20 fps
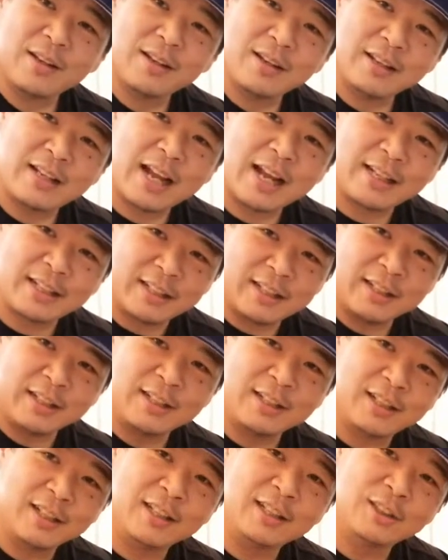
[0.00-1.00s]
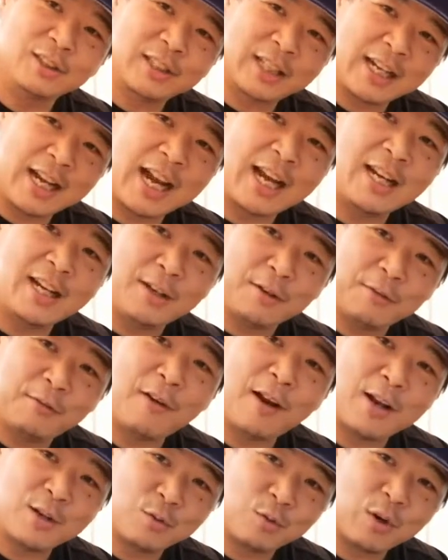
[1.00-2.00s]
that those Canadian
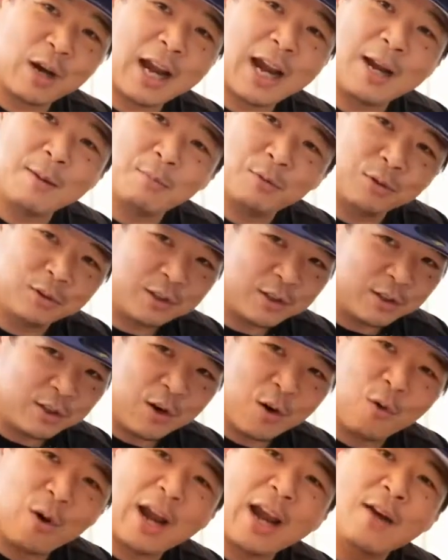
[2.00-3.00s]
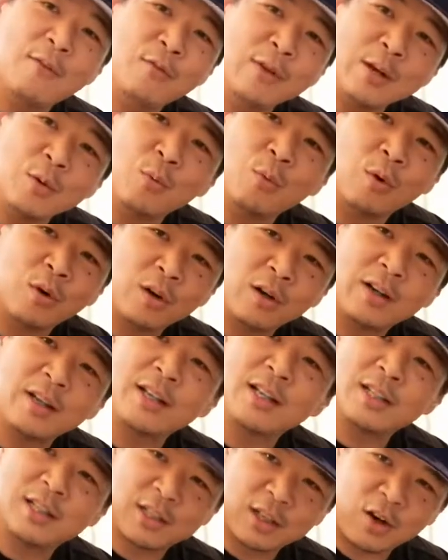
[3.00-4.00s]
fans were able to know every word
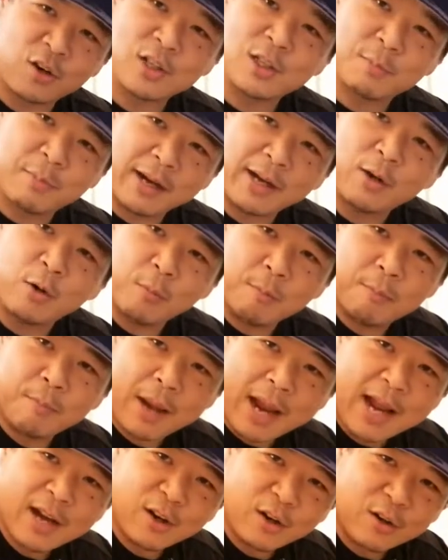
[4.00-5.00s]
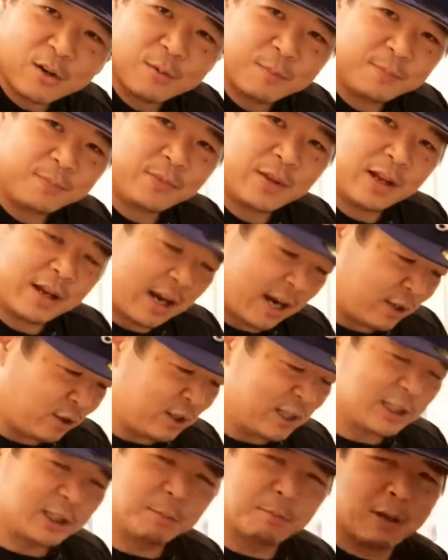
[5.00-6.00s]
of the Star Spangled Banner. And
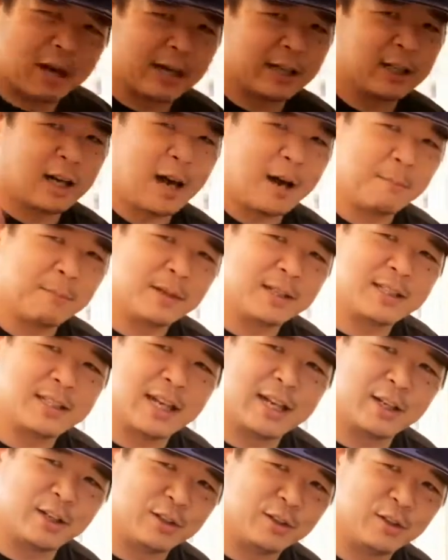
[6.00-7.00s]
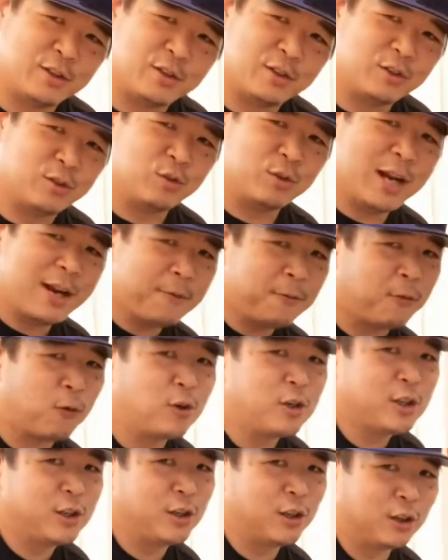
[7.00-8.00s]
you guys could probably comment and say, do they
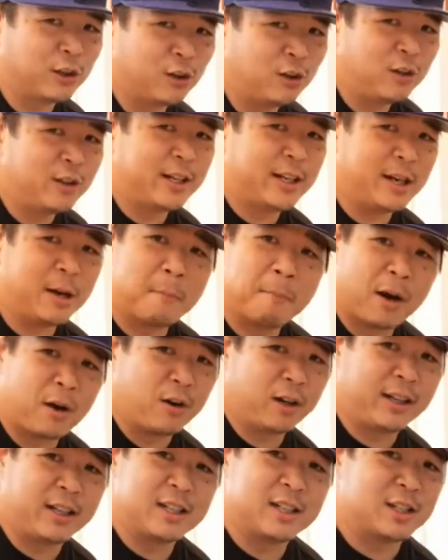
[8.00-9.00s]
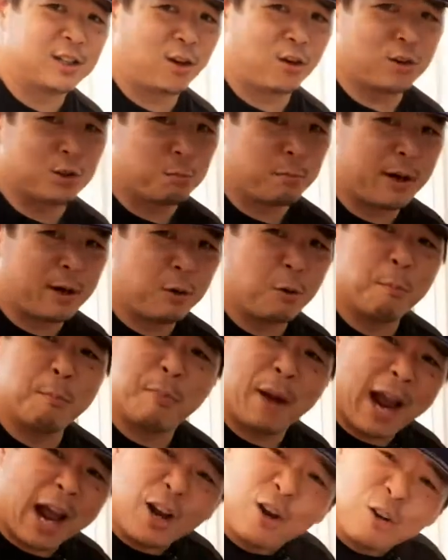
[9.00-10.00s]
force you to learn the American Star Spangled
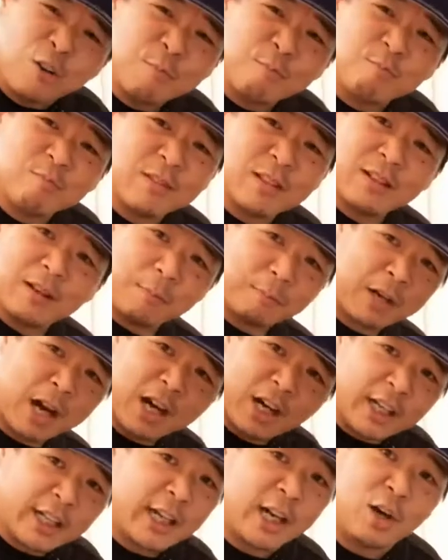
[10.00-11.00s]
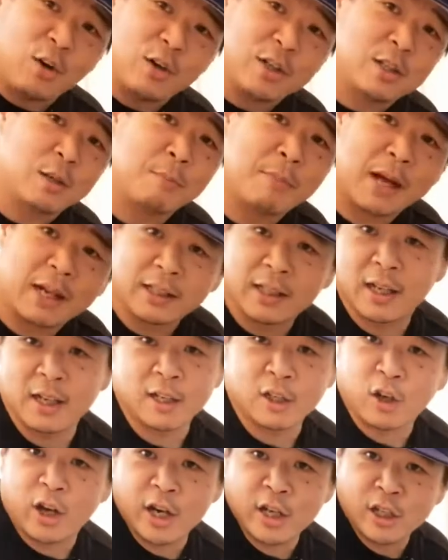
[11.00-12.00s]
Banner? I'm kind of curious about that
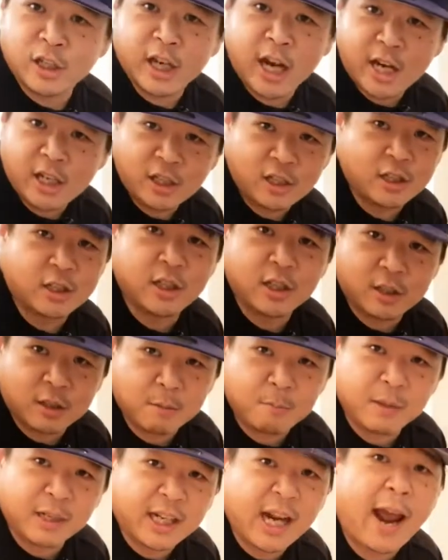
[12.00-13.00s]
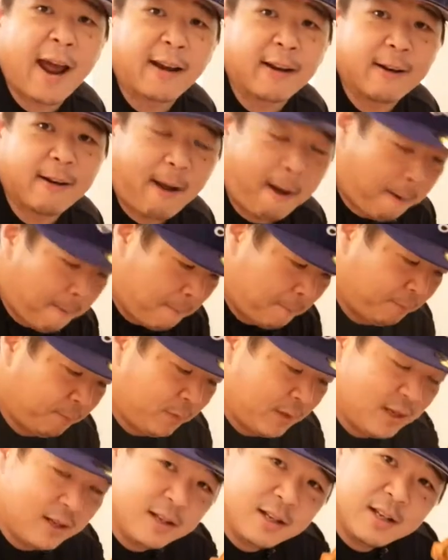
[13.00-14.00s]
in your education system in Canada.
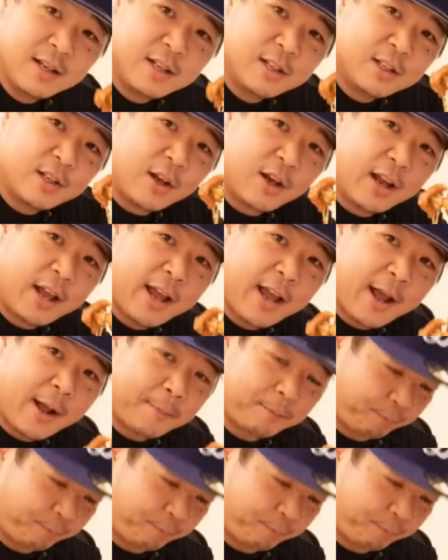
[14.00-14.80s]
So yeah.